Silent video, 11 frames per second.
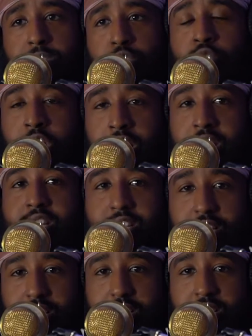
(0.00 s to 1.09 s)
Yo, like,
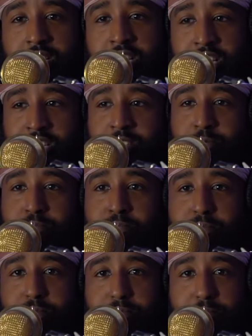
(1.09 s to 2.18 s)
these
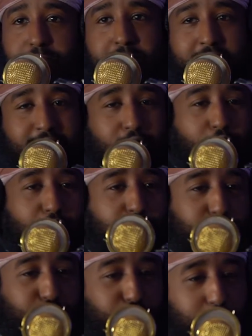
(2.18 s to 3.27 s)
men
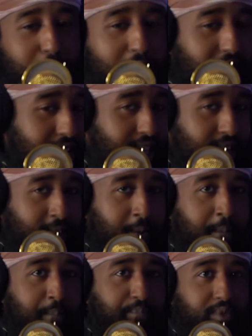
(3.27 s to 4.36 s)
are Somali.
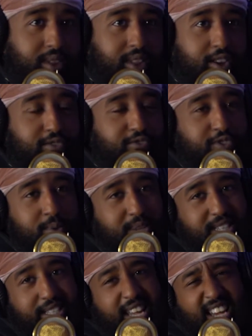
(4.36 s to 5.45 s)
They're from the
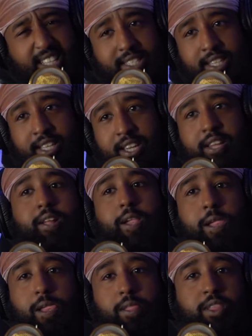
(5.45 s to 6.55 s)
States.
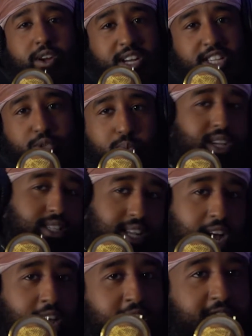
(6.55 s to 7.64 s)
They're expressing
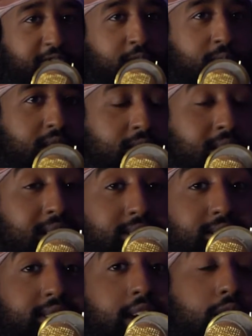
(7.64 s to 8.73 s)
how they feel, and they're not
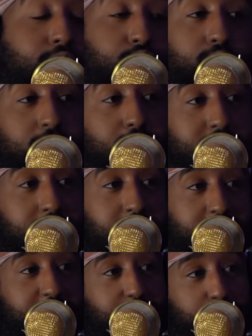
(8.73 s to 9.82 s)
scared to express how
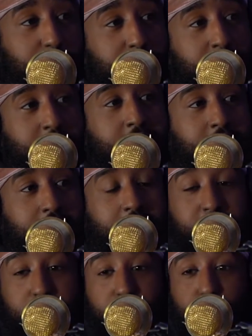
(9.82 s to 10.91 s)
they feel. Yeah.
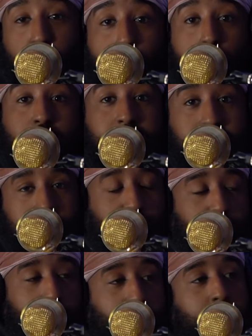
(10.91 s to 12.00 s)
And they're talking
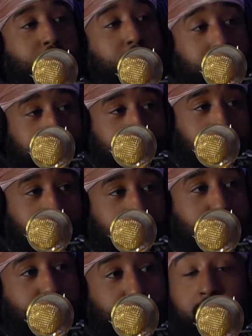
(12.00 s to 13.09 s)
just amongst
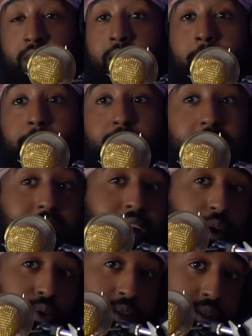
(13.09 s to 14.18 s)
themselves. Like,
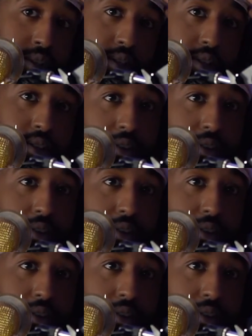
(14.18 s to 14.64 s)
that was...